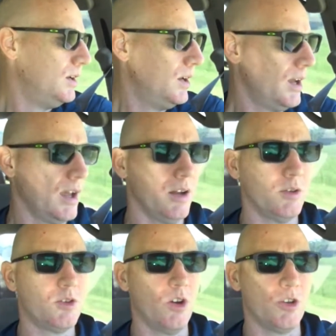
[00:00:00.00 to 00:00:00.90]
Man, no
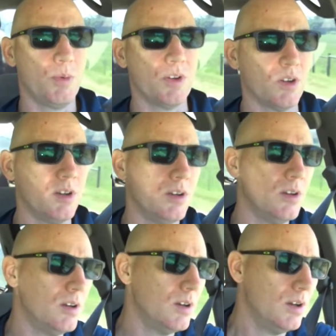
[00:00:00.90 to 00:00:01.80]
choice but to...
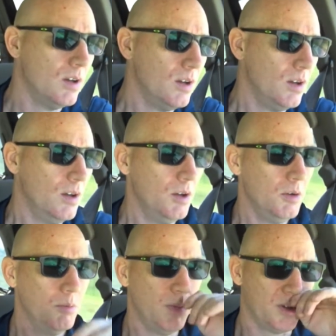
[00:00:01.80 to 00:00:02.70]

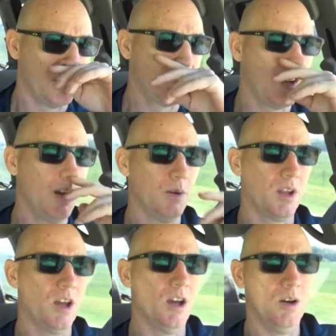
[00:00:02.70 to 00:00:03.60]
but to slow and
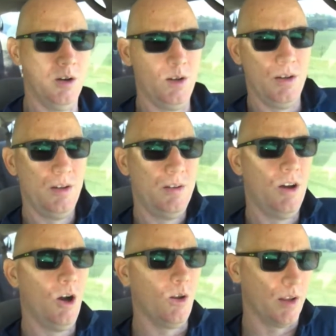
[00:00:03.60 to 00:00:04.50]
go.
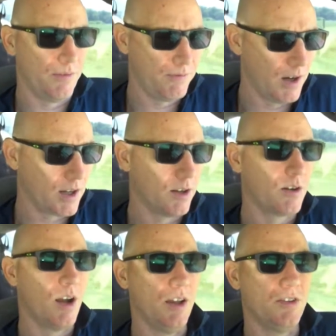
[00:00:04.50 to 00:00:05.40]
Holy fucking
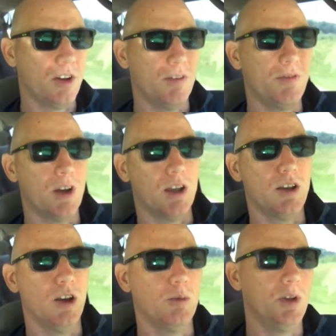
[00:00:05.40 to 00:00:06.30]
Christ, you're gonna fucking
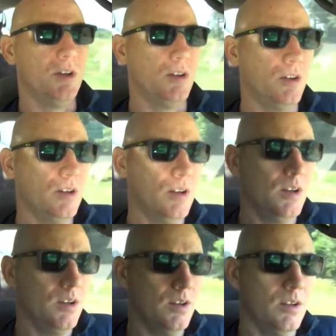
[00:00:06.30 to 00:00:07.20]
kill me, dude.
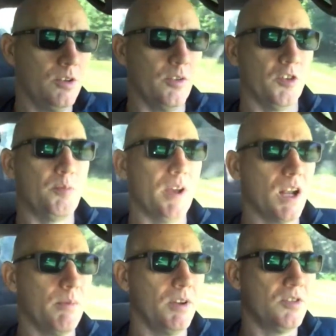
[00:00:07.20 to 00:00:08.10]
Doing the speed
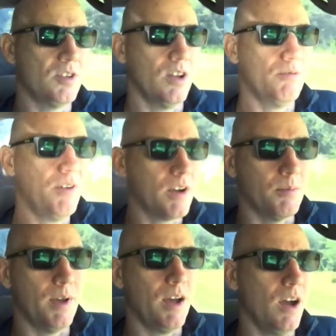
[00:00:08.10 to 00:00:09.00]
limit shit. Fuck a
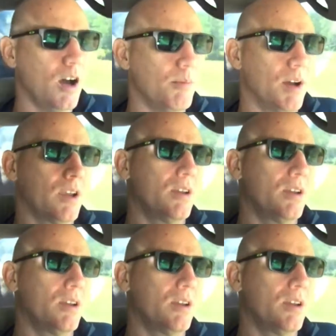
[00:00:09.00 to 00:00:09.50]
minute. Oh my...